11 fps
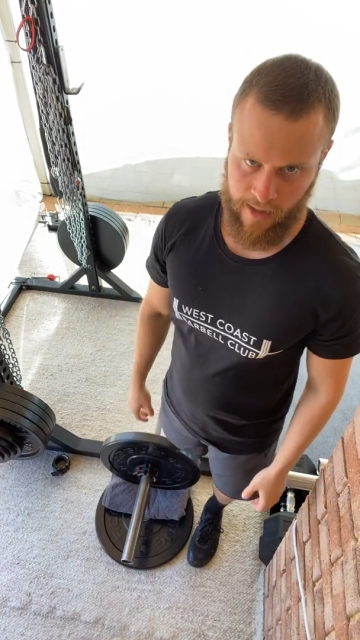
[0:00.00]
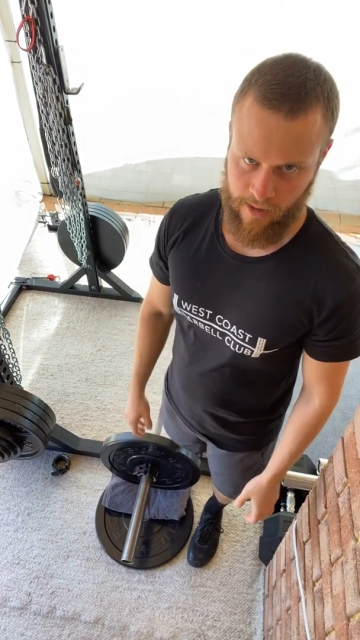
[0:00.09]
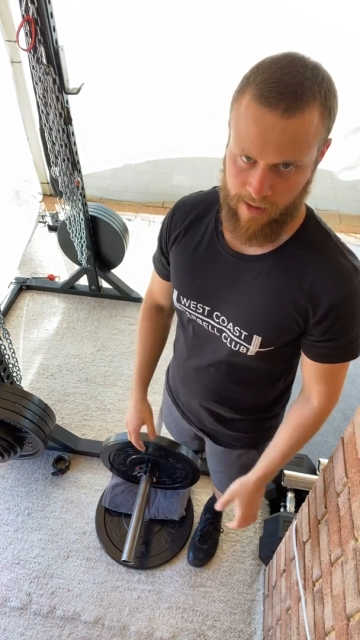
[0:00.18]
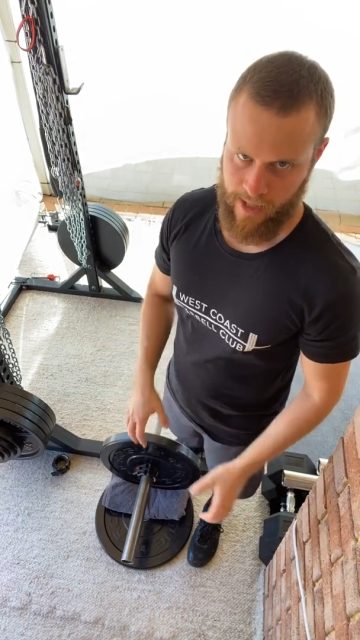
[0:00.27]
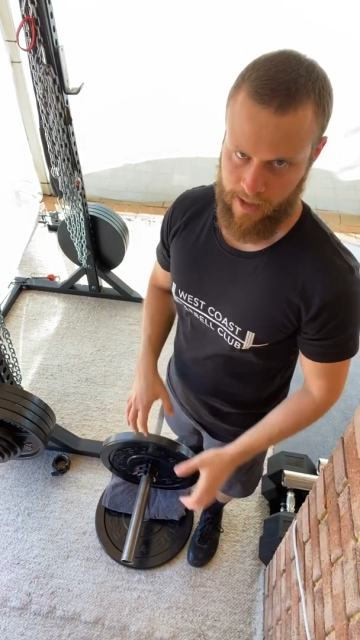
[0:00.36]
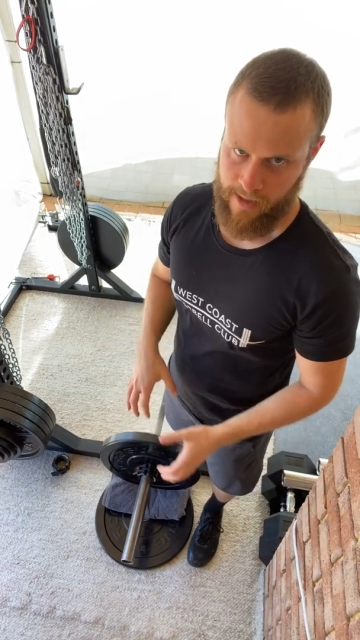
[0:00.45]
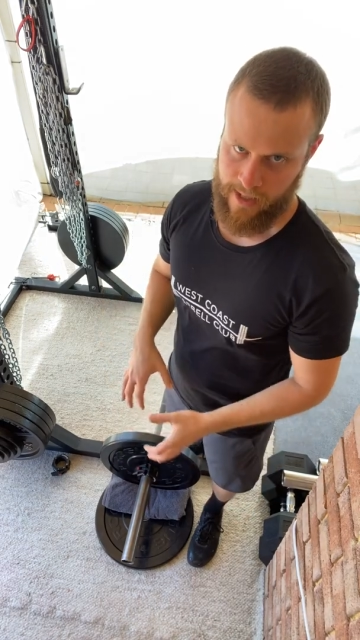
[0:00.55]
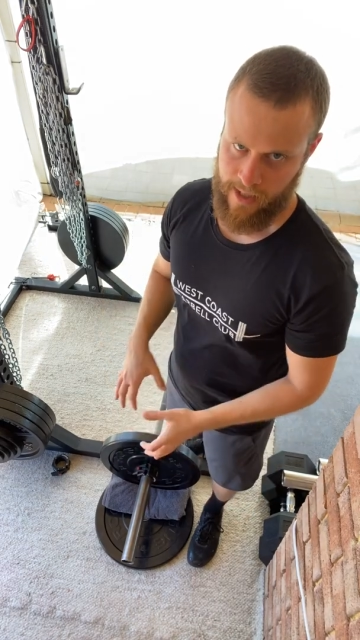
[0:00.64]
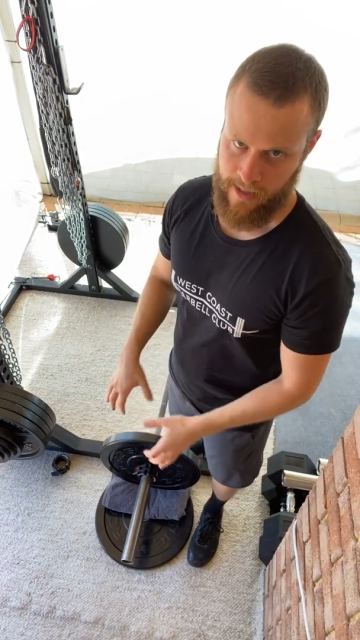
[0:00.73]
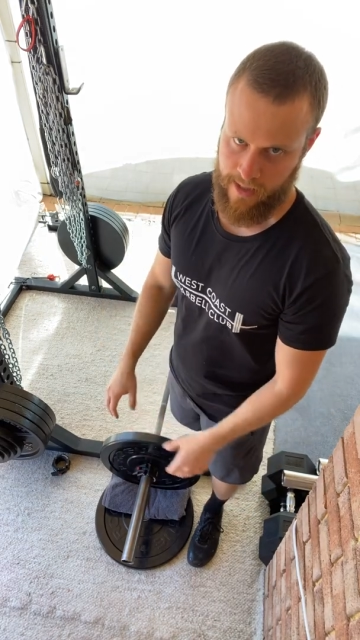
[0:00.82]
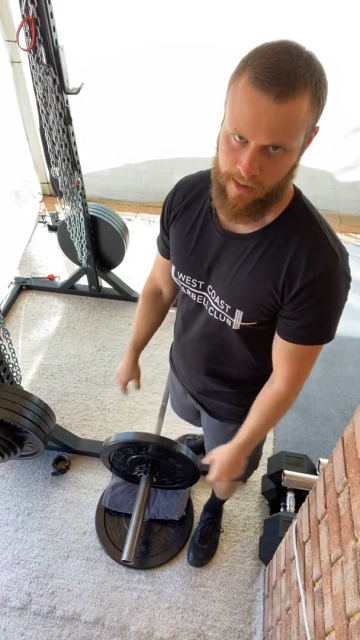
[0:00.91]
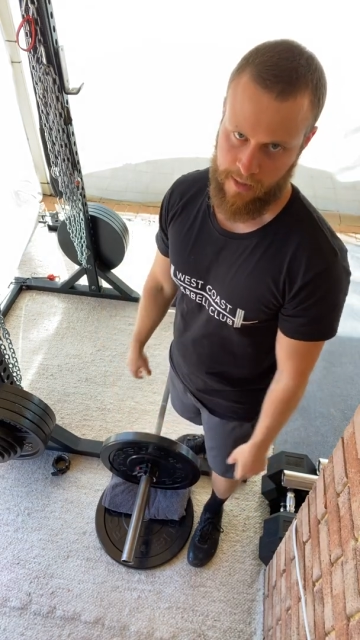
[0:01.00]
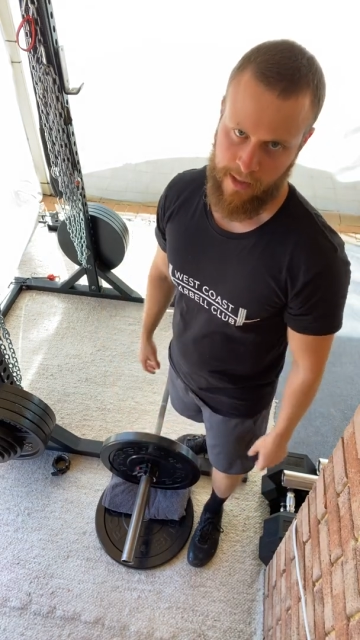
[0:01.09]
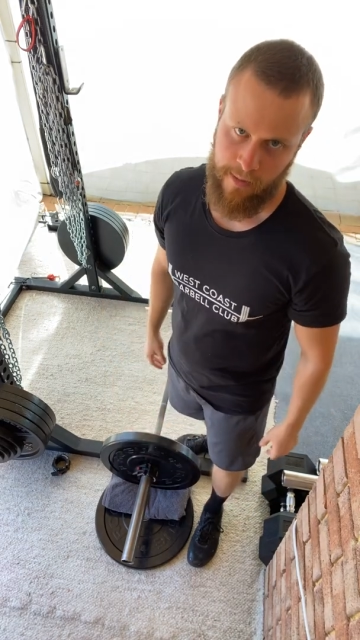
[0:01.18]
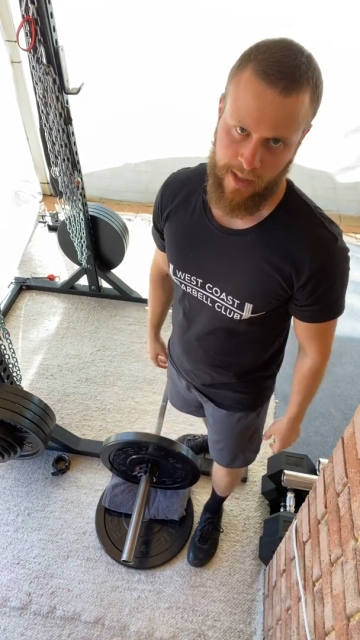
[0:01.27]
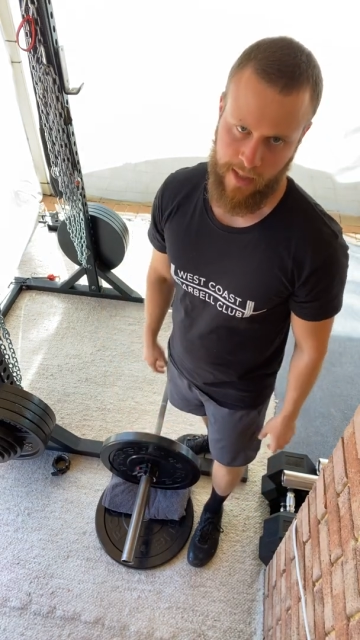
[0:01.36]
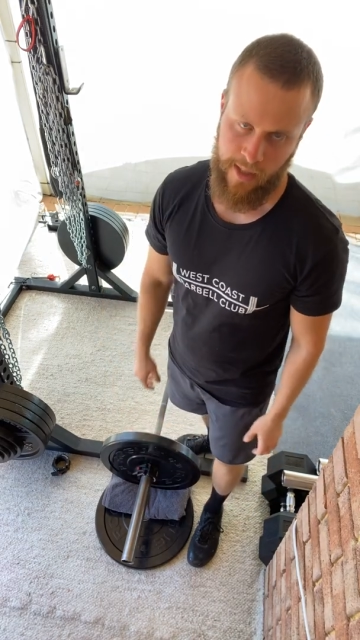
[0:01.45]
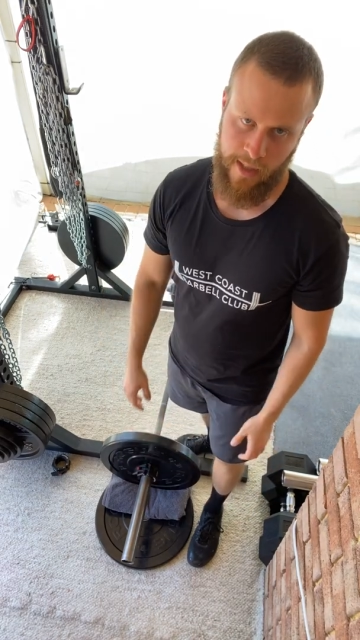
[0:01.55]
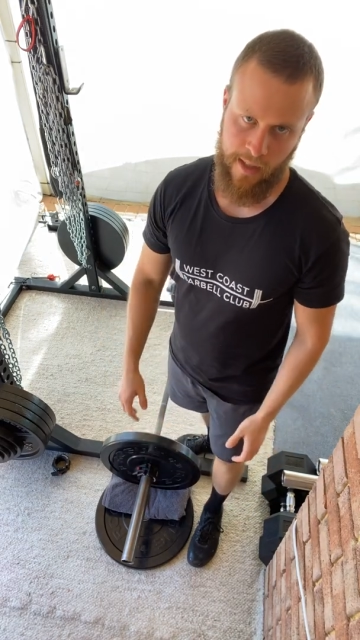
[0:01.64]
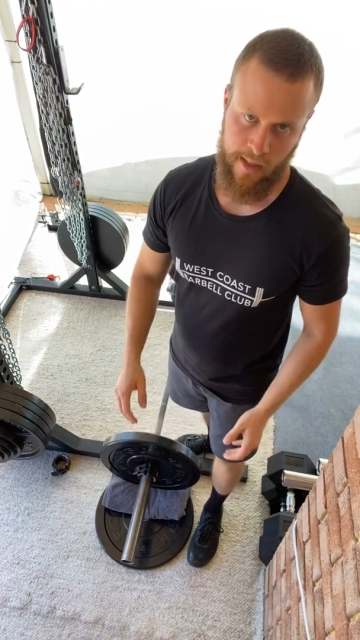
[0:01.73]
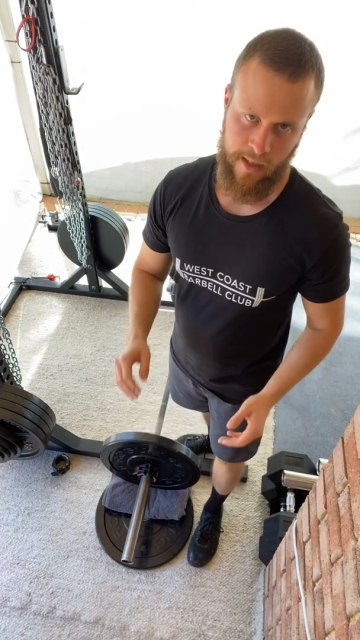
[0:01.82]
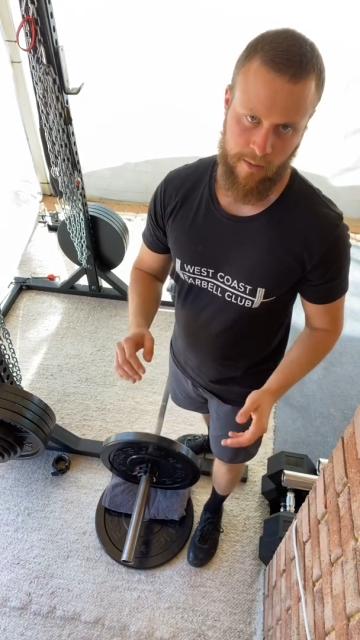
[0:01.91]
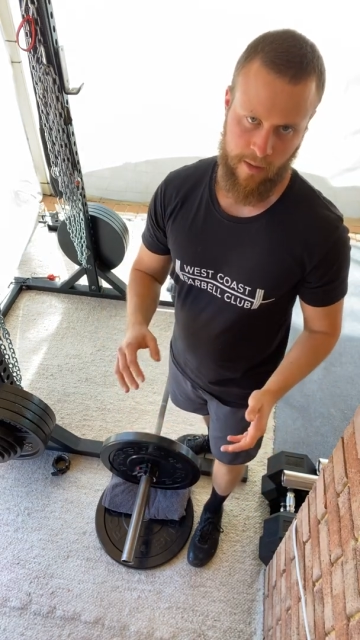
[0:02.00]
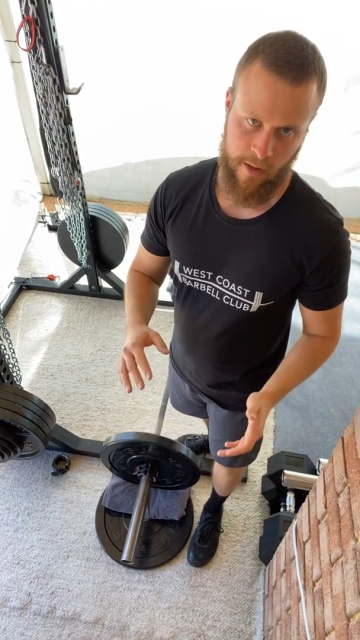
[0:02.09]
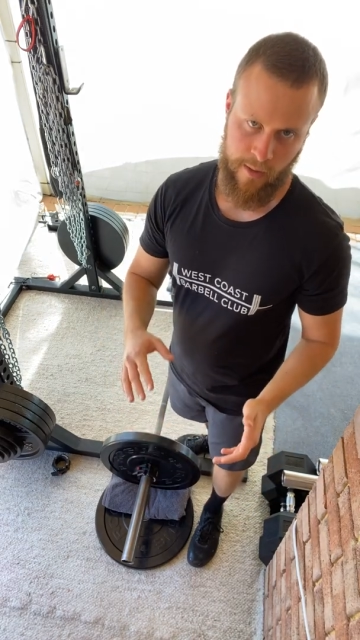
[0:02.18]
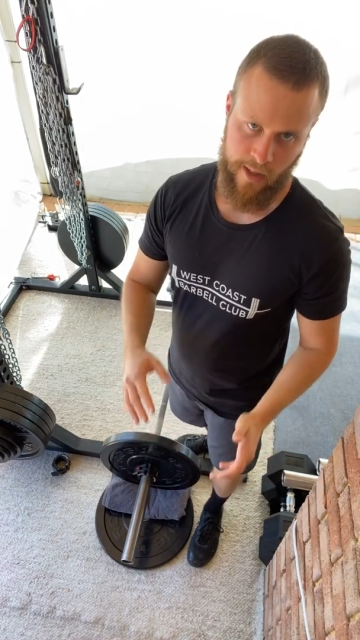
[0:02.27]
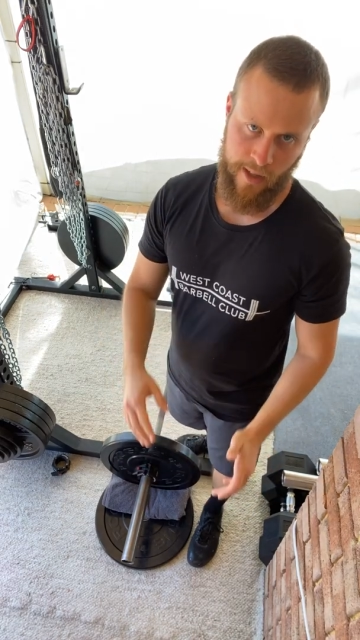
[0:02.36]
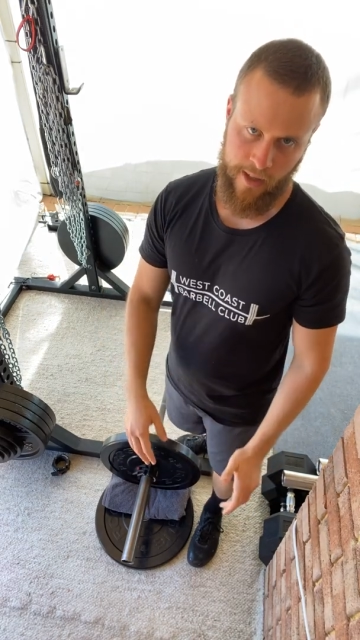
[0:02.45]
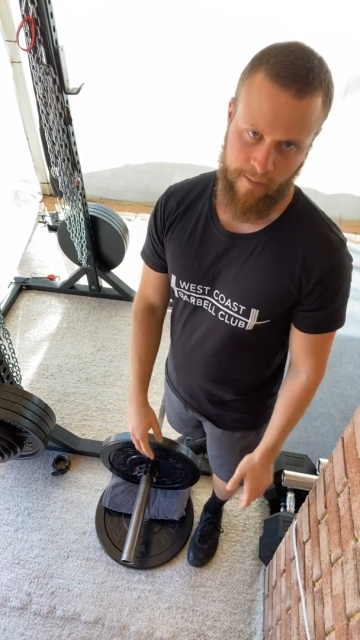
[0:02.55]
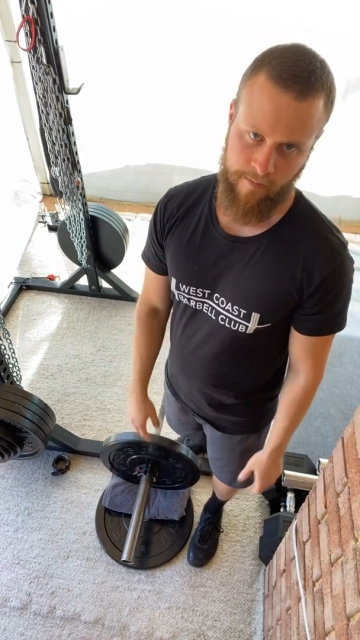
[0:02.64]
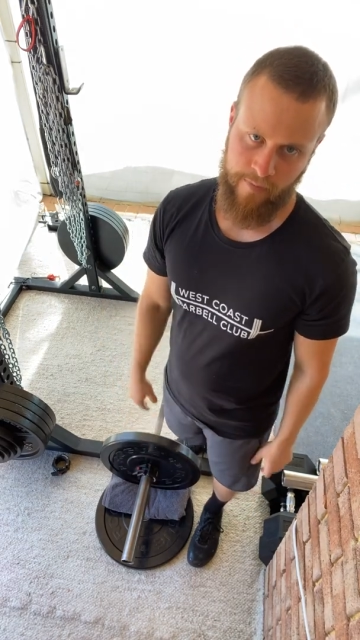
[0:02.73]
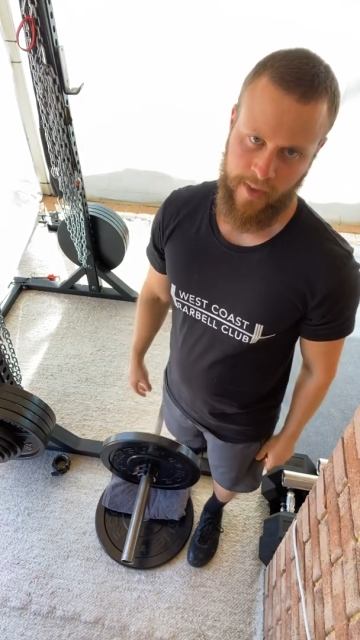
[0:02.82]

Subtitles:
that will allow you to set these up similarly from an appropriate height.